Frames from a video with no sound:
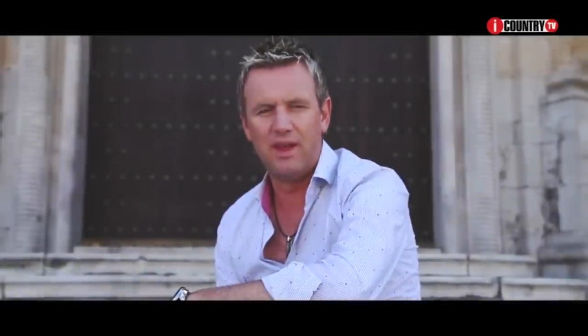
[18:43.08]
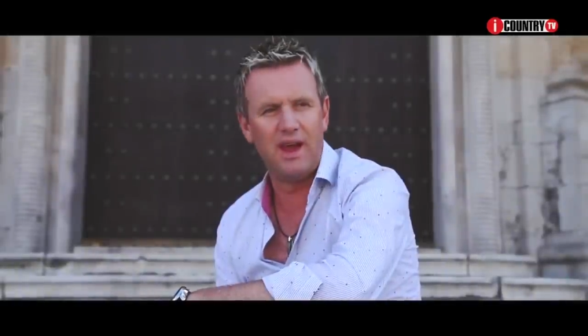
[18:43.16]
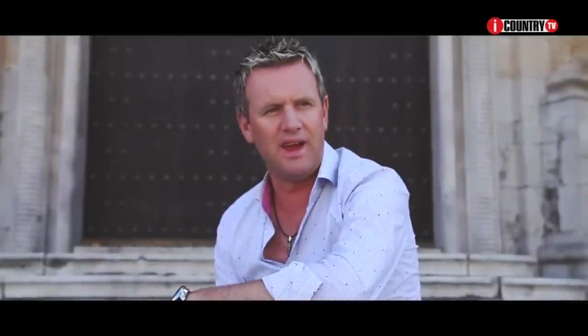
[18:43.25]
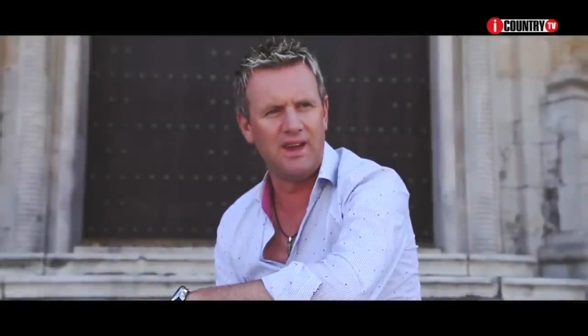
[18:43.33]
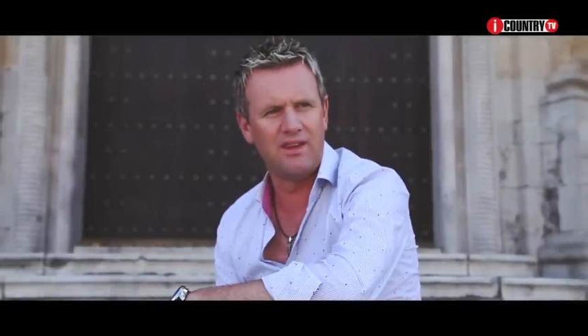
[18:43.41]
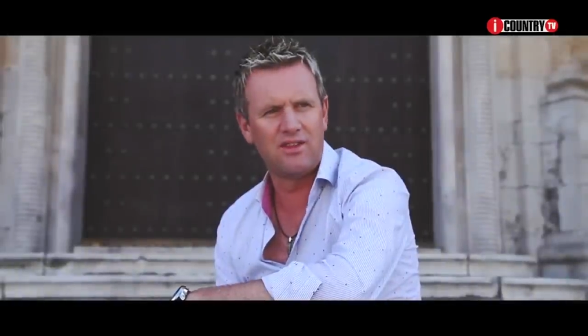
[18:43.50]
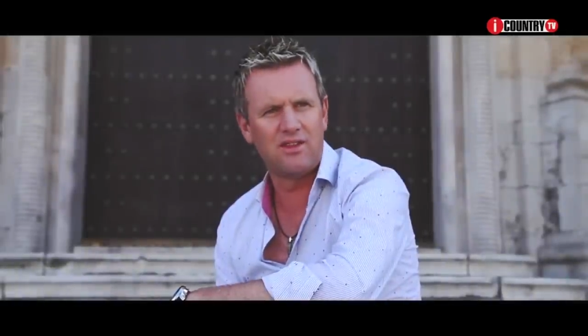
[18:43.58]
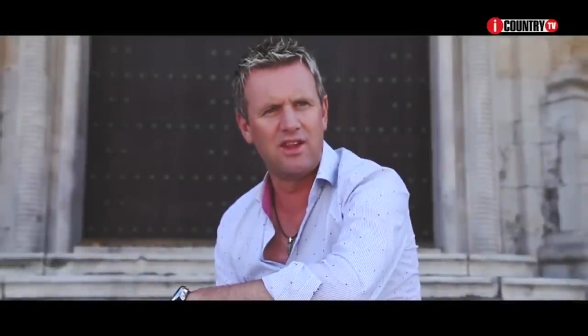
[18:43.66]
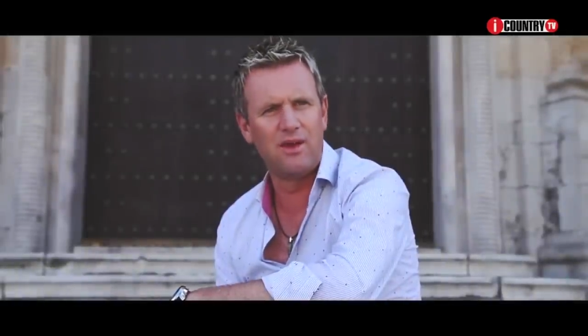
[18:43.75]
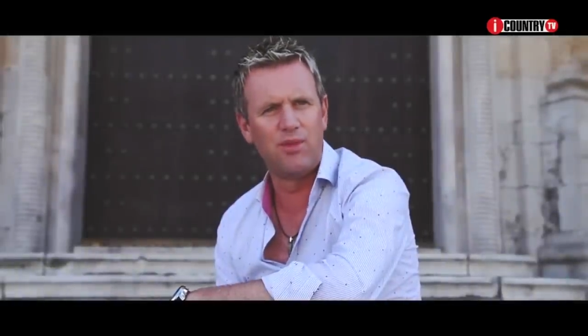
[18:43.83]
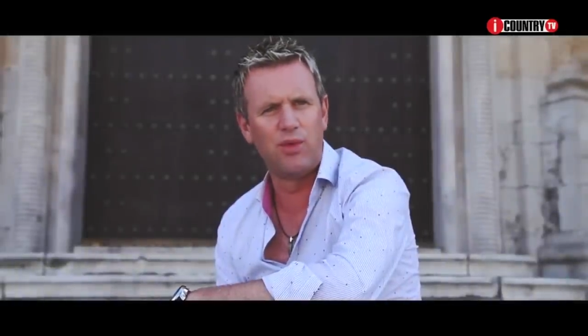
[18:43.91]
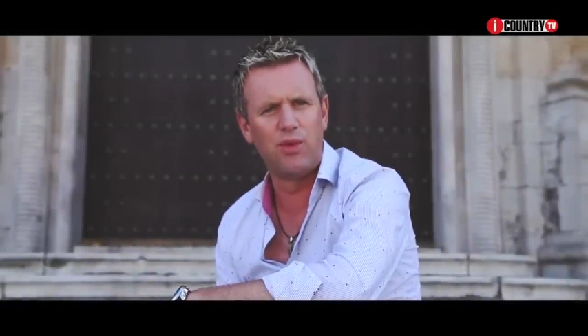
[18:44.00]
And
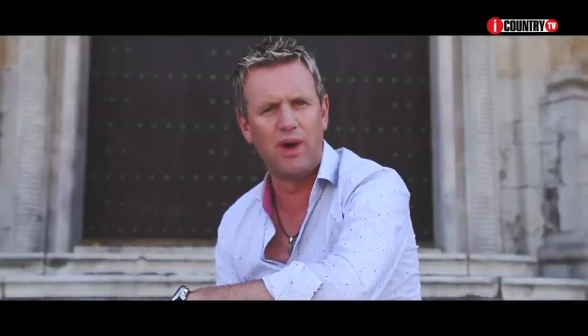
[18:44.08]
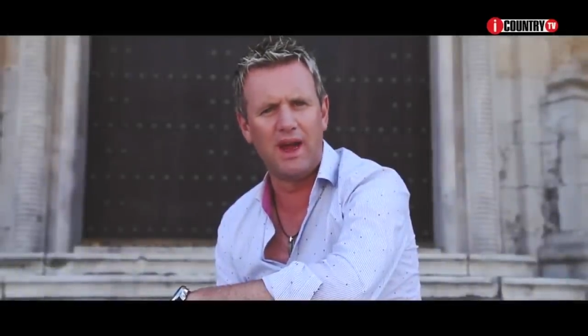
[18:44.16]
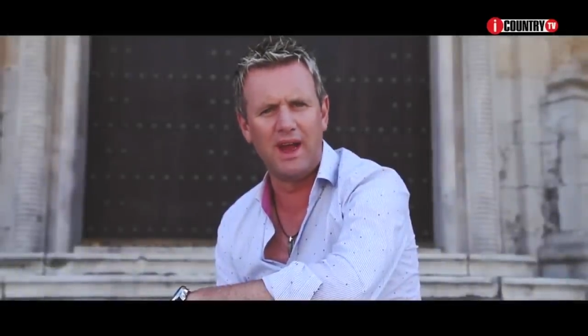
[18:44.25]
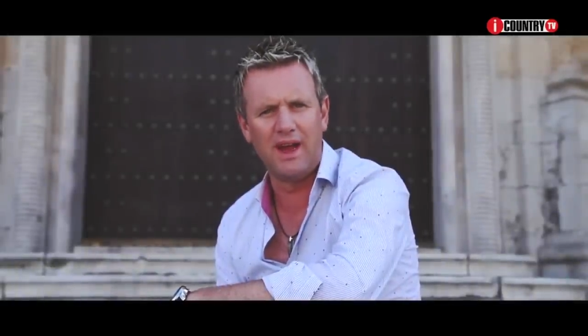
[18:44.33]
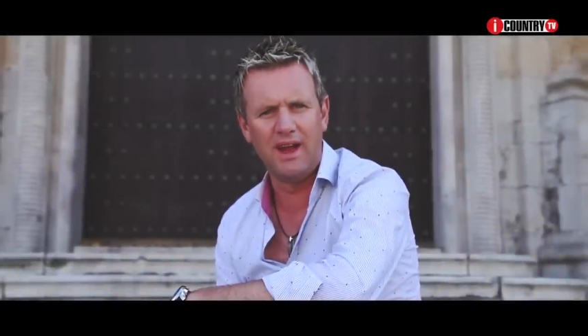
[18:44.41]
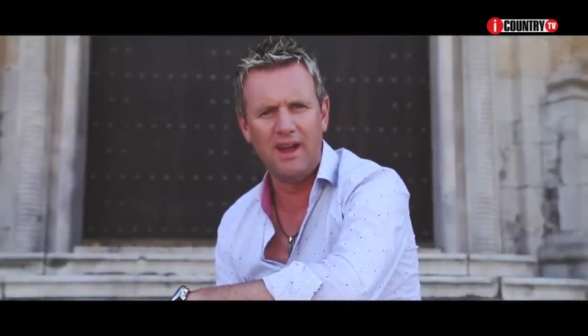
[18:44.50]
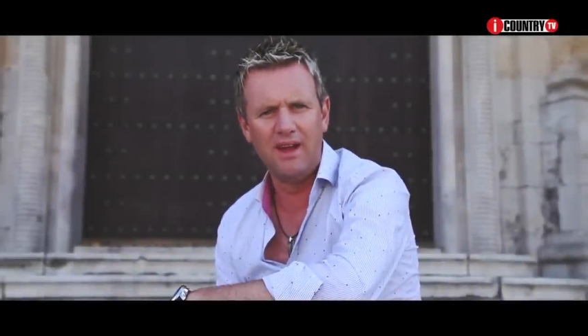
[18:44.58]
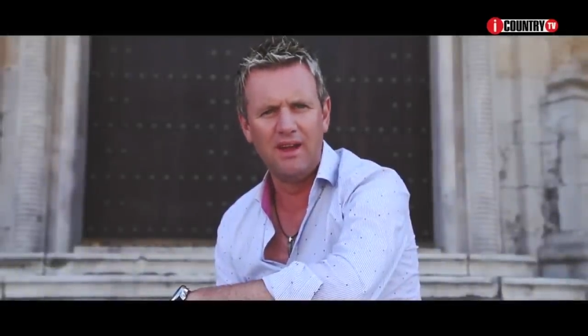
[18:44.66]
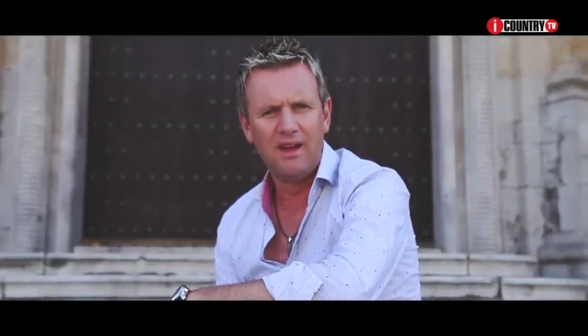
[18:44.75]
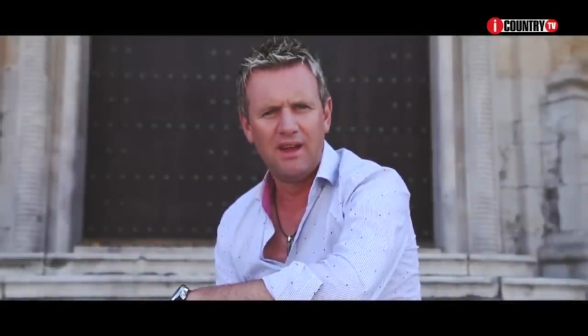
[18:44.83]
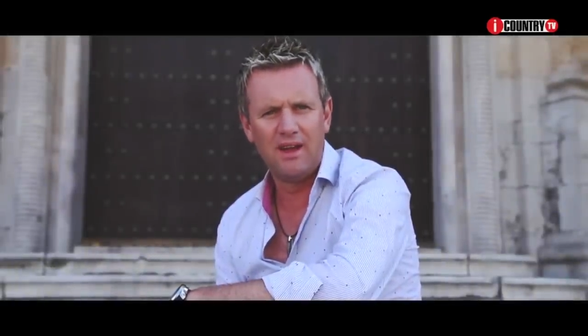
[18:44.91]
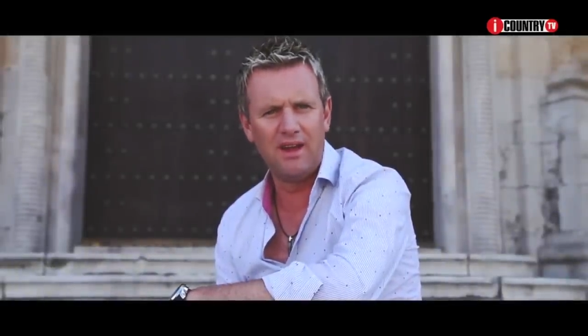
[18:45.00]
slip away
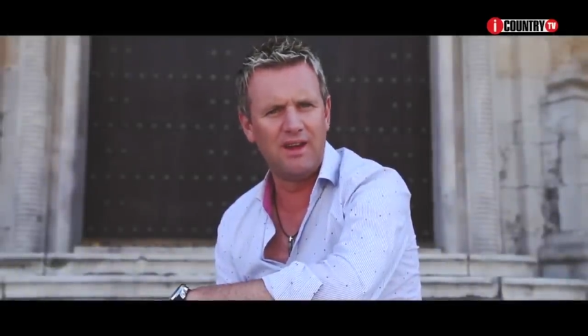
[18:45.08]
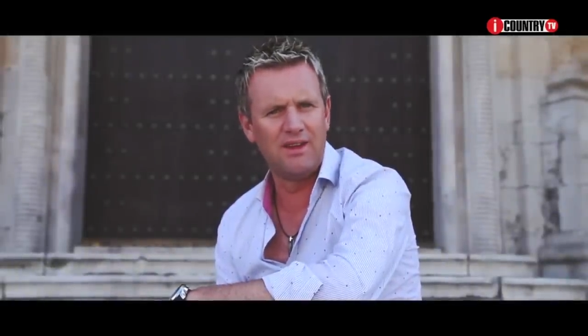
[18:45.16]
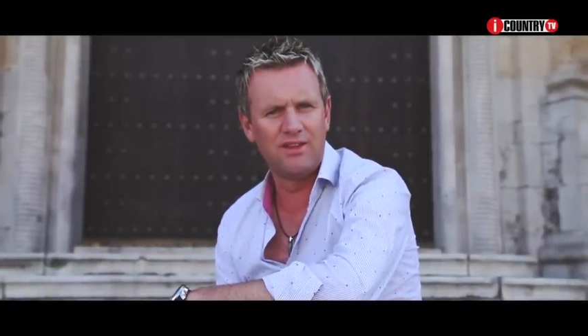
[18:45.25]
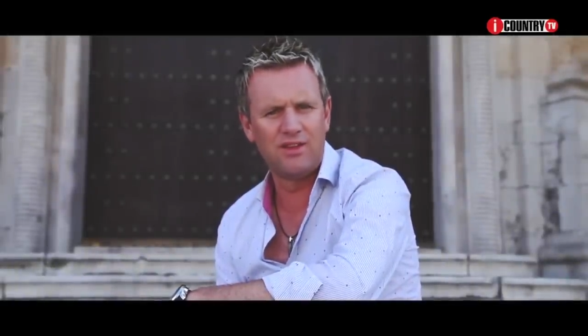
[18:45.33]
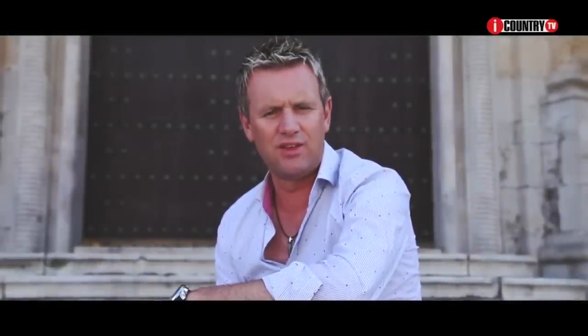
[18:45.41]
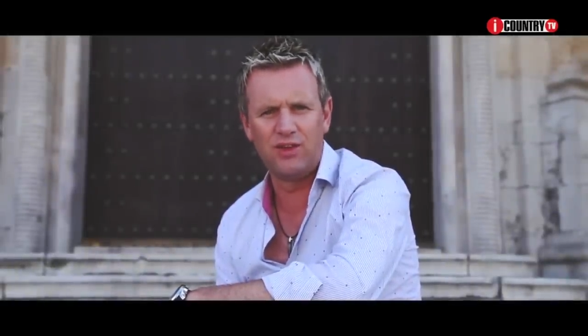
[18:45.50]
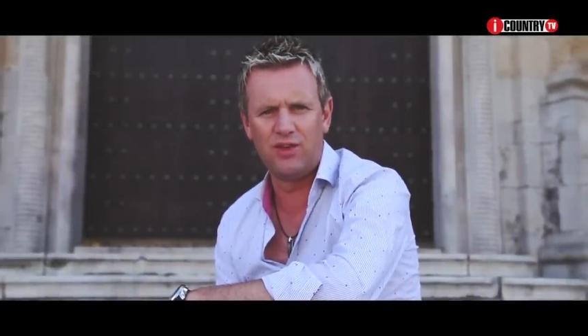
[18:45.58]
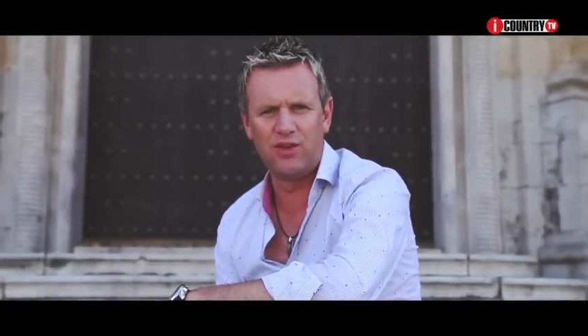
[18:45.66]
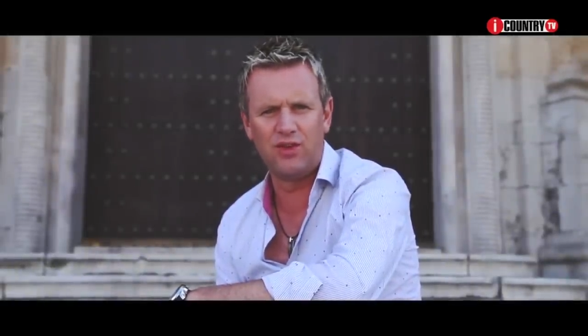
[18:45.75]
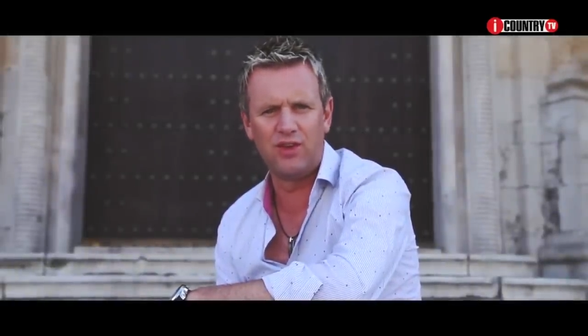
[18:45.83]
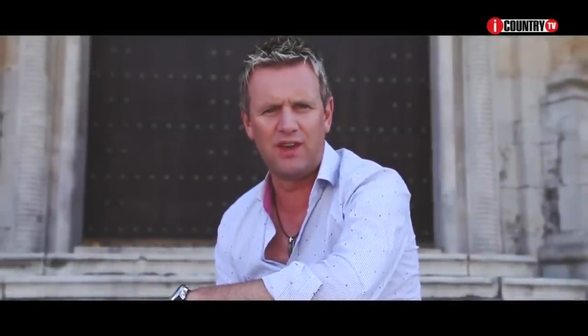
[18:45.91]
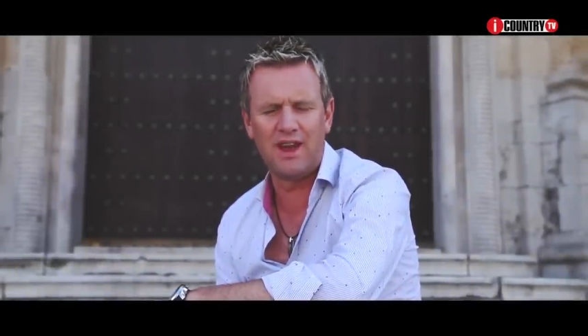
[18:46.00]

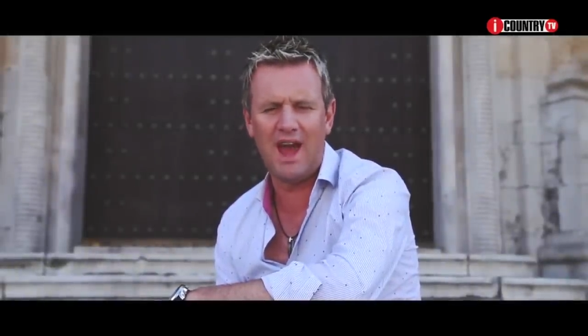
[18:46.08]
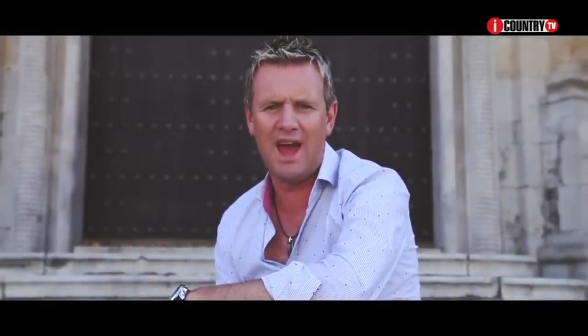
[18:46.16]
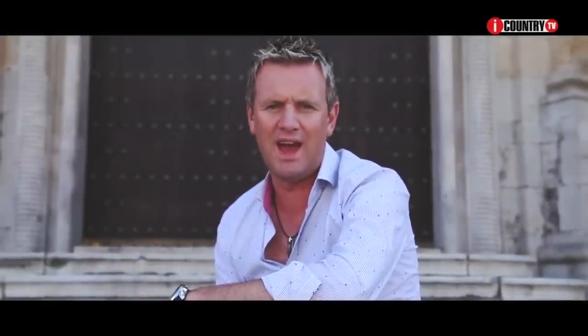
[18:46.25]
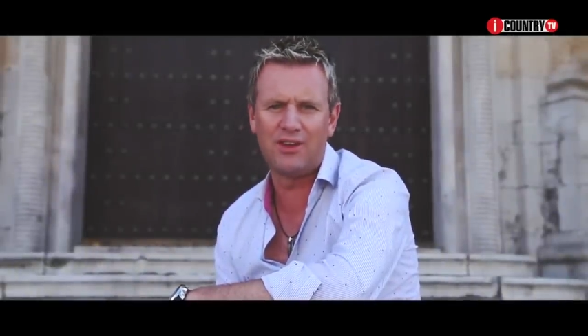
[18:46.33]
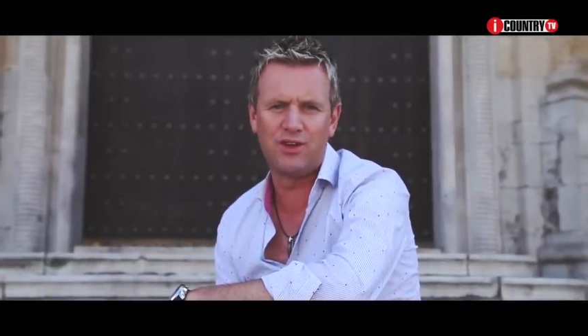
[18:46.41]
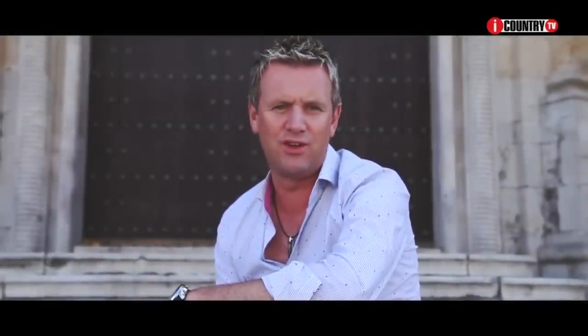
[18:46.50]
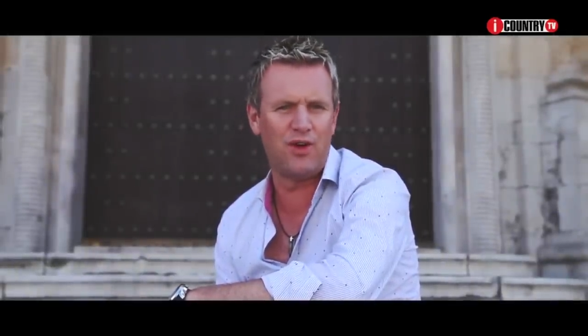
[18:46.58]
into the night.